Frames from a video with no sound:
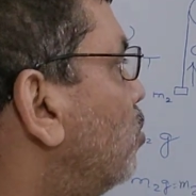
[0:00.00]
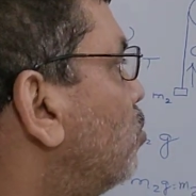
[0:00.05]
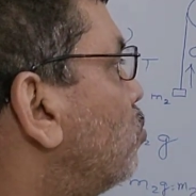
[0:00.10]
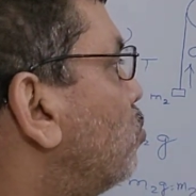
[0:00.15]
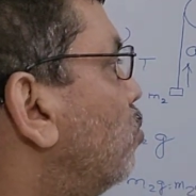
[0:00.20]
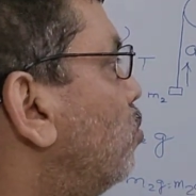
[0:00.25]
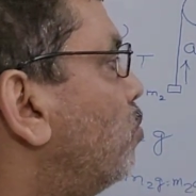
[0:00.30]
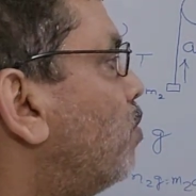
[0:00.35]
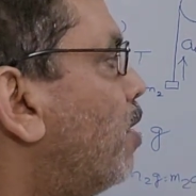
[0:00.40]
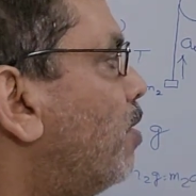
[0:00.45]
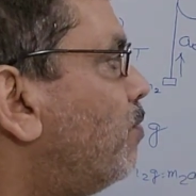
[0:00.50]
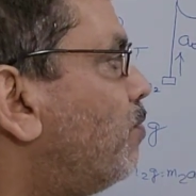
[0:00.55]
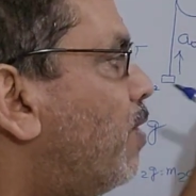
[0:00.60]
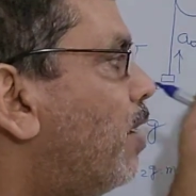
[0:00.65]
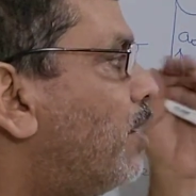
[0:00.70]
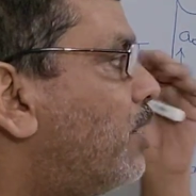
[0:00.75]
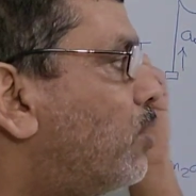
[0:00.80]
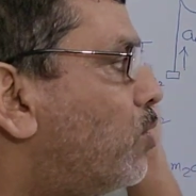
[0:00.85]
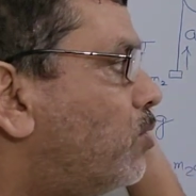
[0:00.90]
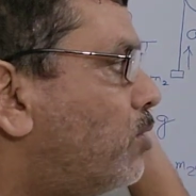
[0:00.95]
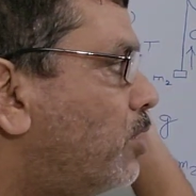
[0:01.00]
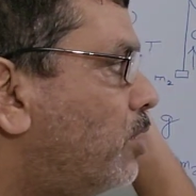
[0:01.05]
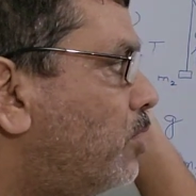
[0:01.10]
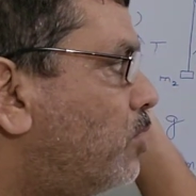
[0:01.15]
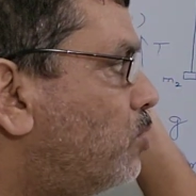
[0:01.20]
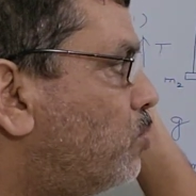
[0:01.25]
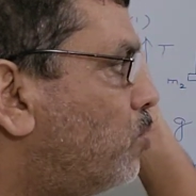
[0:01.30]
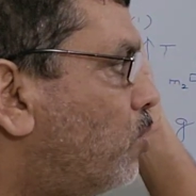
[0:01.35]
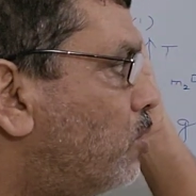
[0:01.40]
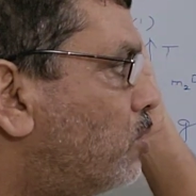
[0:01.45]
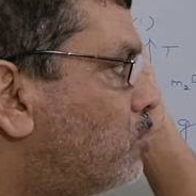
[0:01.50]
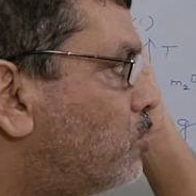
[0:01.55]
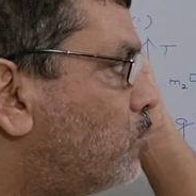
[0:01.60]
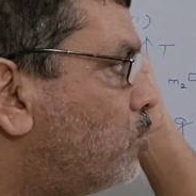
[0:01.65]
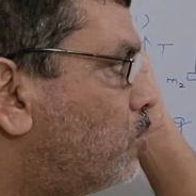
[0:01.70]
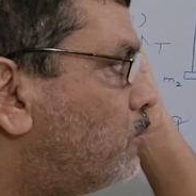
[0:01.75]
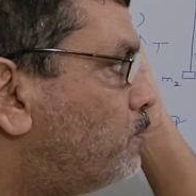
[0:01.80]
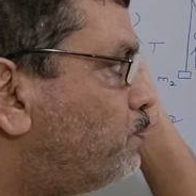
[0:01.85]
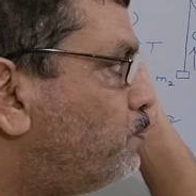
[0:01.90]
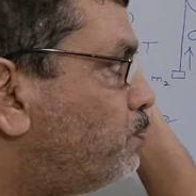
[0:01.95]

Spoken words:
So you can find out T2 also.